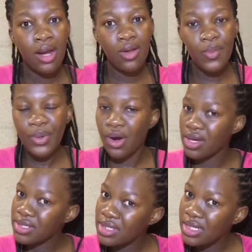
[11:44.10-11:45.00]
low
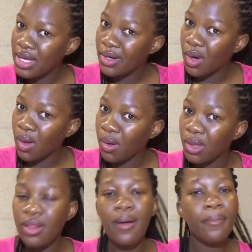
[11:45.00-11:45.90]
porosity and
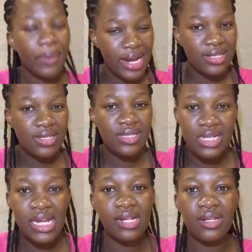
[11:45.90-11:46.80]
all, but
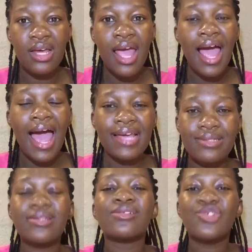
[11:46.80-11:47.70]
still, I
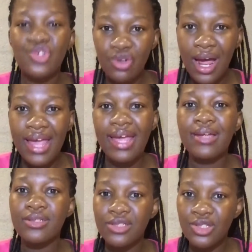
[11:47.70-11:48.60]
still try
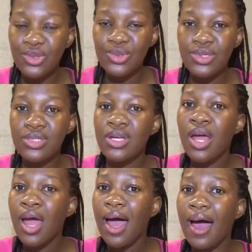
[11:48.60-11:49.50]
and use
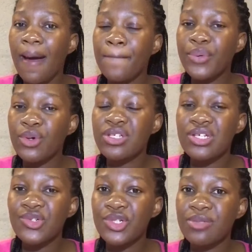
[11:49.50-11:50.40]

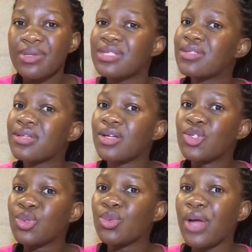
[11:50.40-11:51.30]
protein treatments
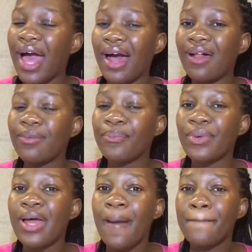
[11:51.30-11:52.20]
to help
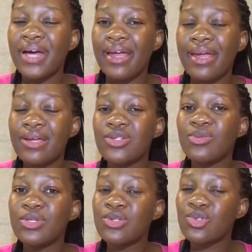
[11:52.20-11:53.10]
my hair
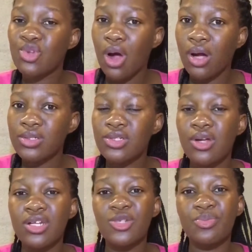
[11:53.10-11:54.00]
to be strong, to
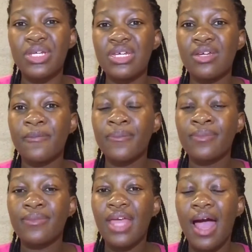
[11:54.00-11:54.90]
not be
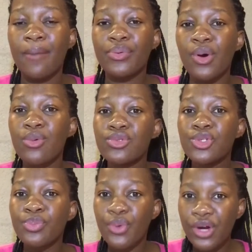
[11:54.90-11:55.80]
prone
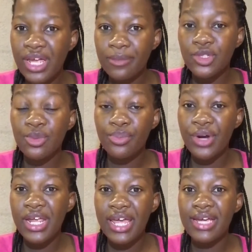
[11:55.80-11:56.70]
to
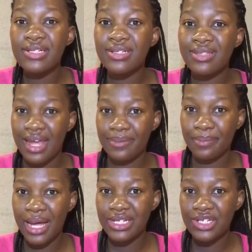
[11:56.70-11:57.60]
breakage that
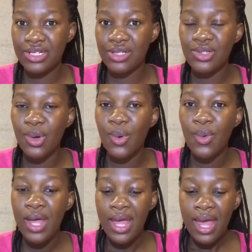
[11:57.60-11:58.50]
much.
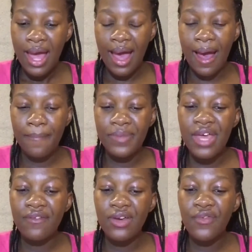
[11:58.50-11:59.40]
So,
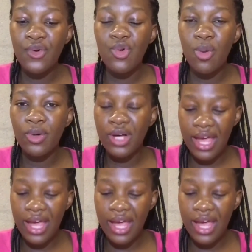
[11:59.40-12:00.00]
even for normal